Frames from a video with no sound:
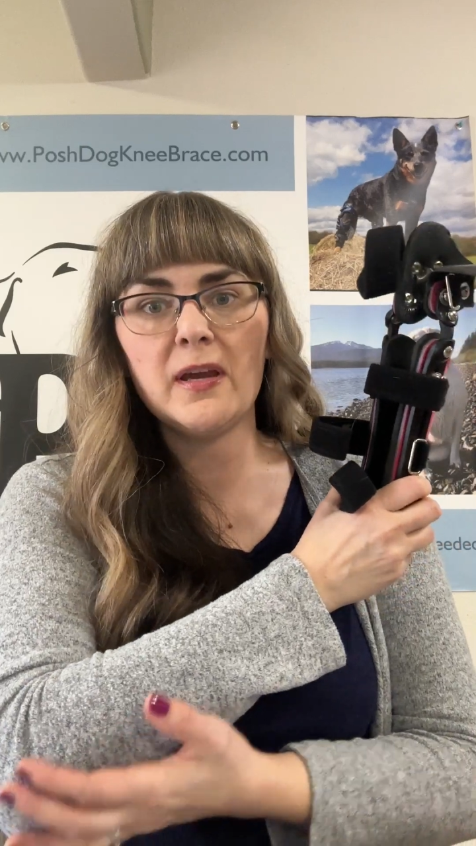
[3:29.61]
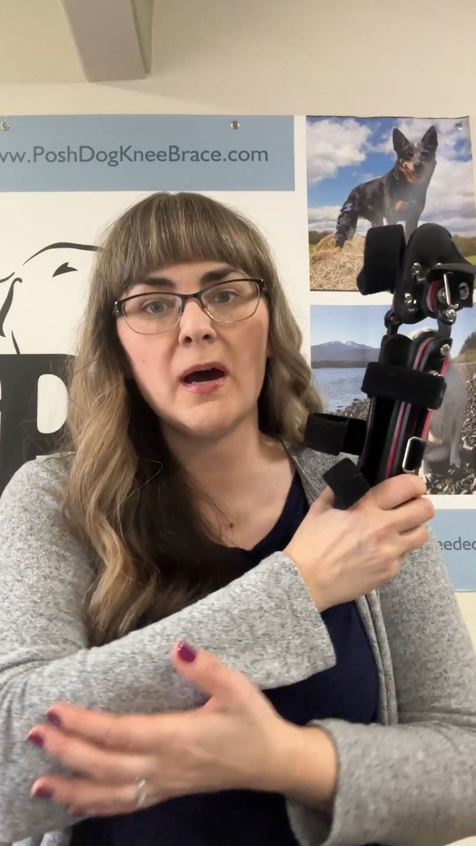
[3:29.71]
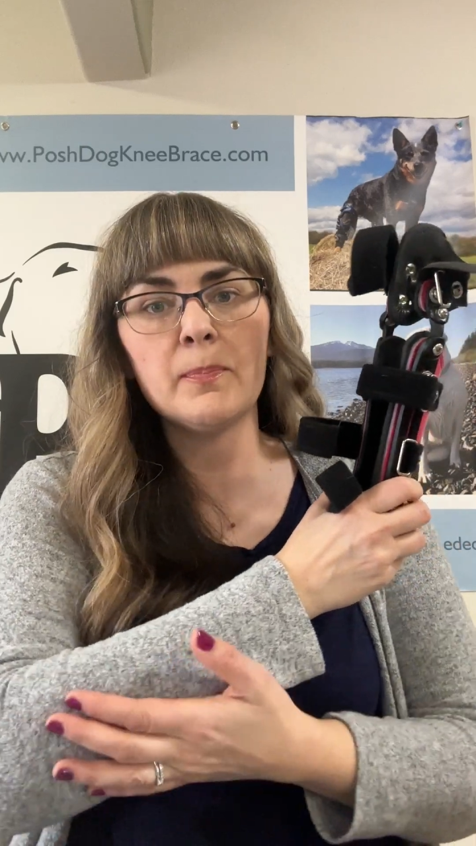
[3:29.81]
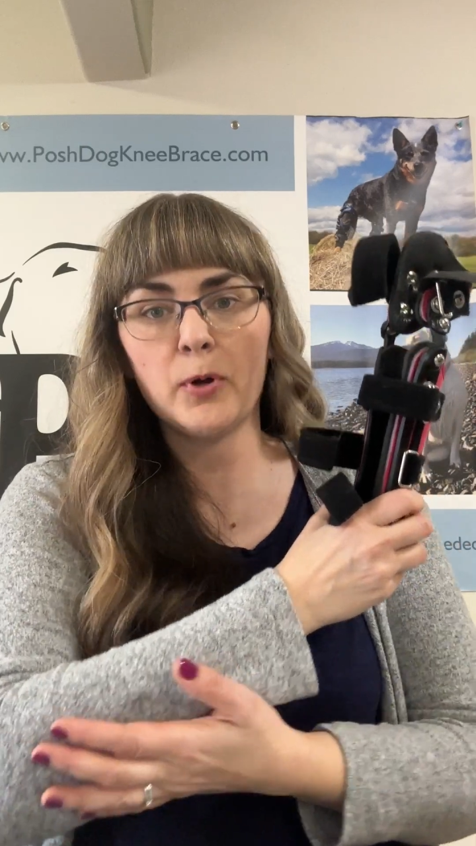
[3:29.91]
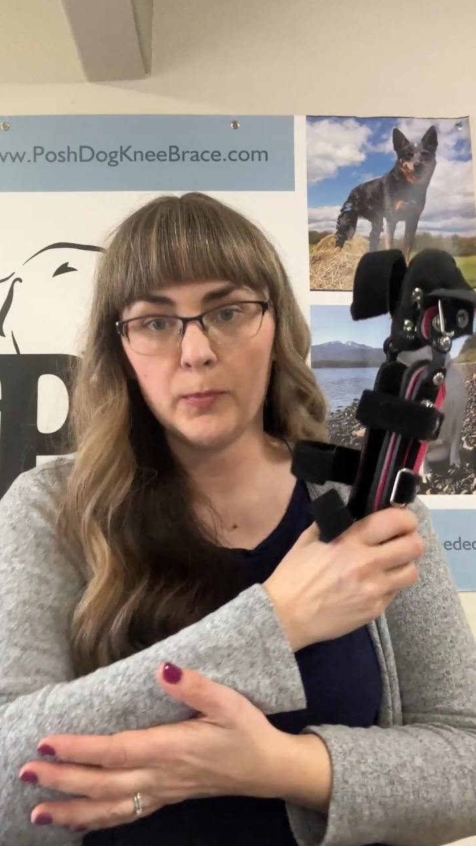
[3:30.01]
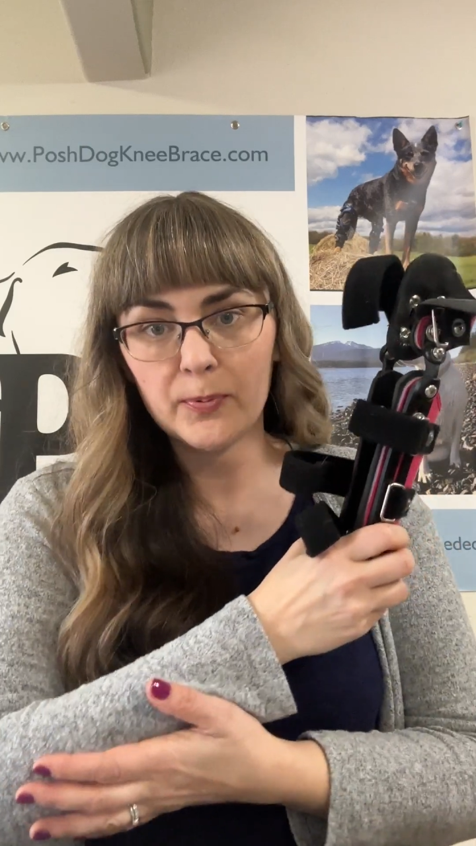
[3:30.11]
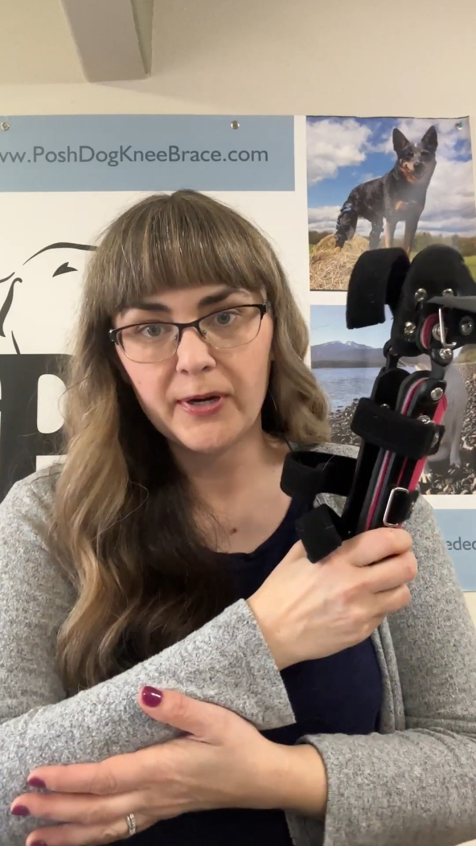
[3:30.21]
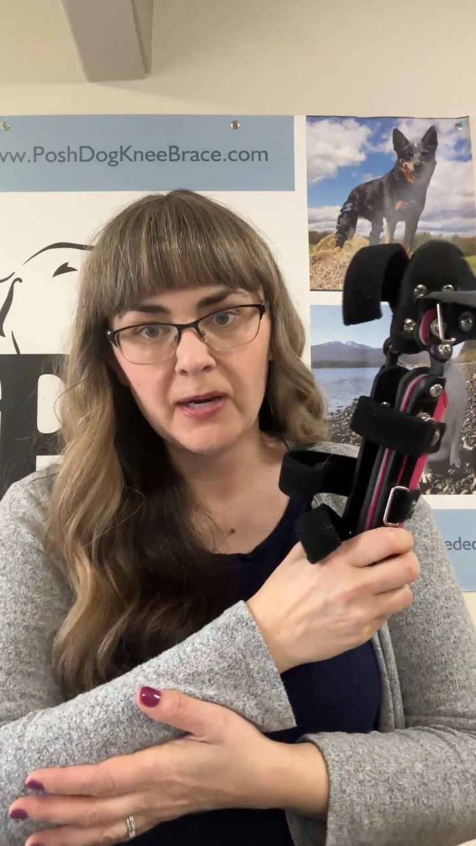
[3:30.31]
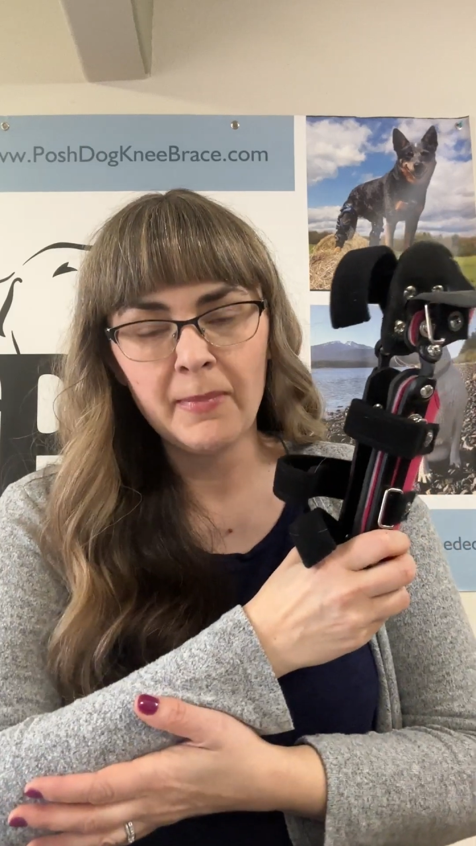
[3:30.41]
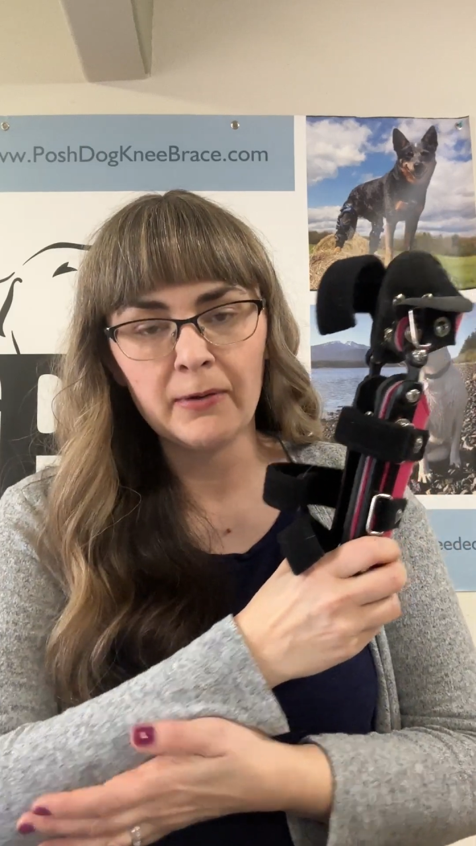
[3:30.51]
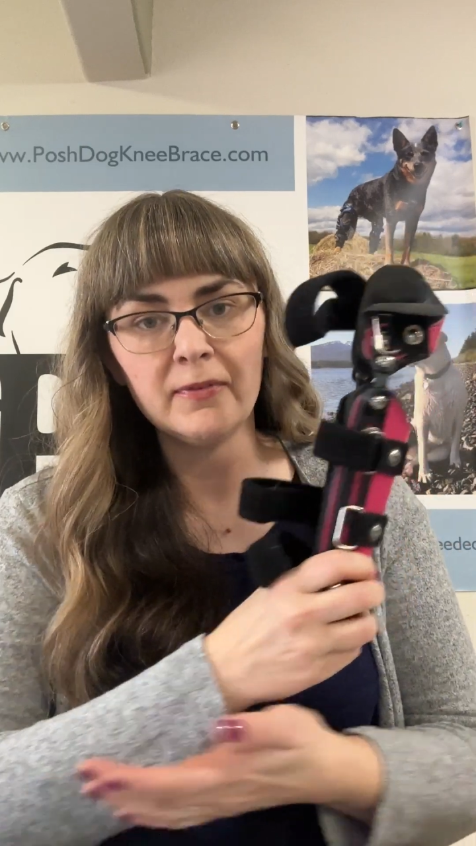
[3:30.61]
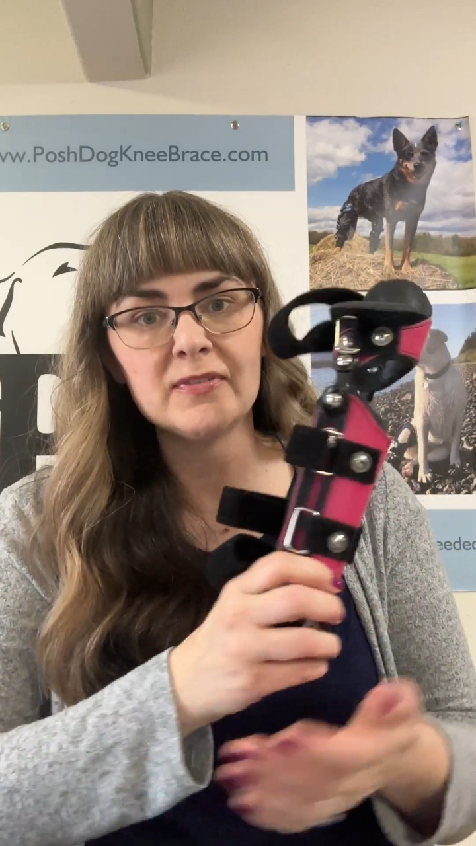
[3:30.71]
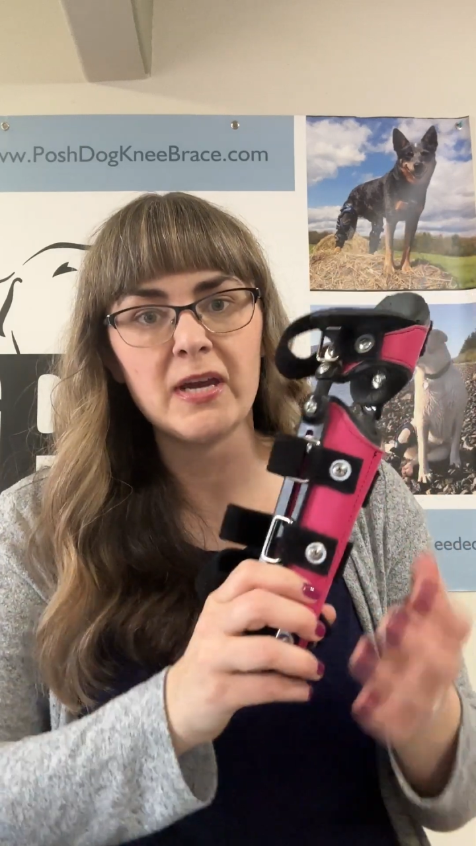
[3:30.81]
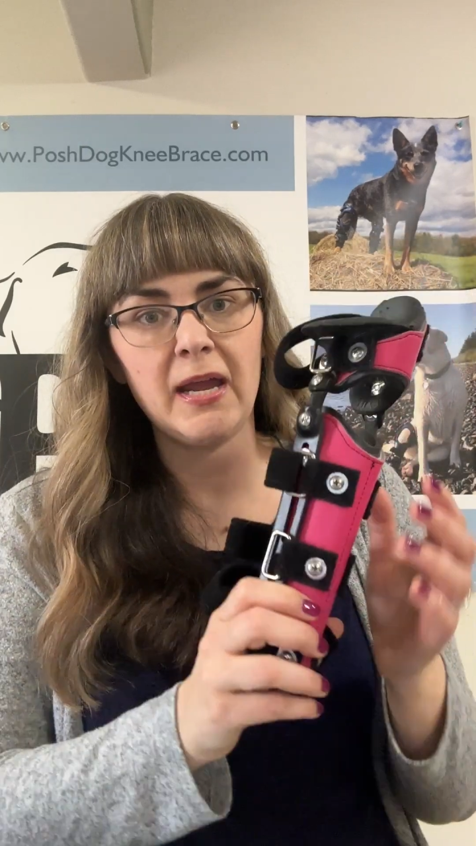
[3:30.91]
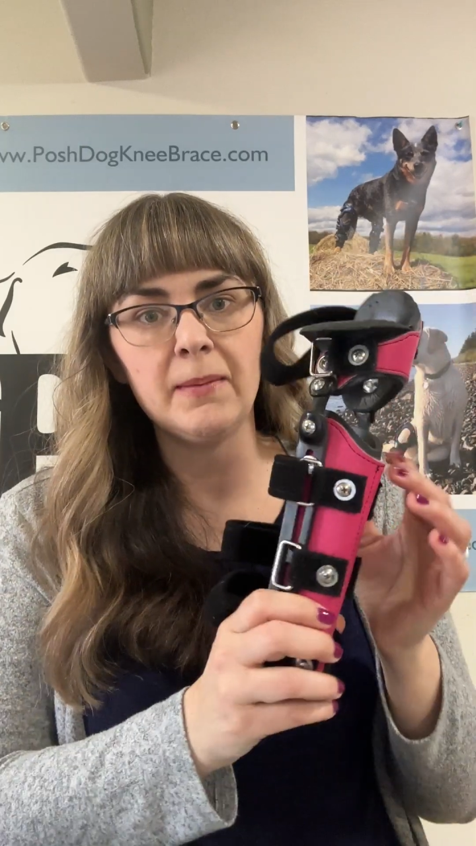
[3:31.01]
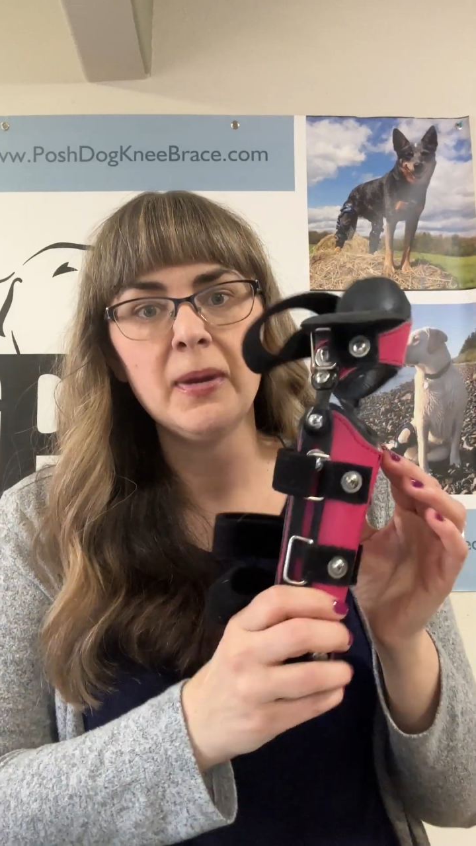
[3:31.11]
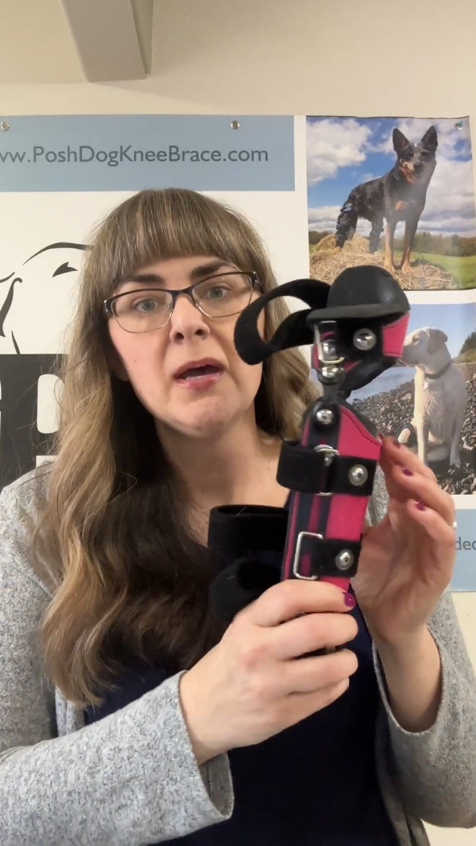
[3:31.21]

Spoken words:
appropriate amount of time,